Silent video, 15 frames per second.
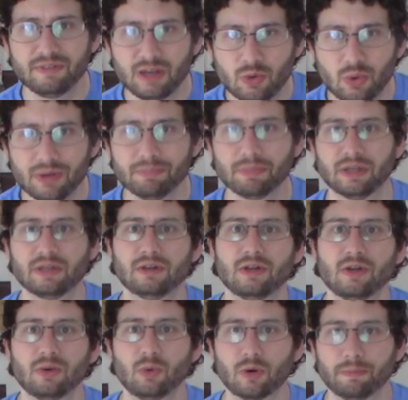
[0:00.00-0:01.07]
equipment,
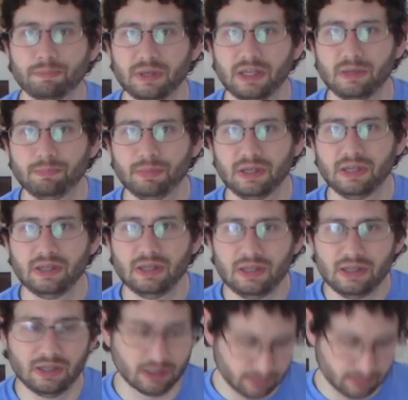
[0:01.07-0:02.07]
or PPE.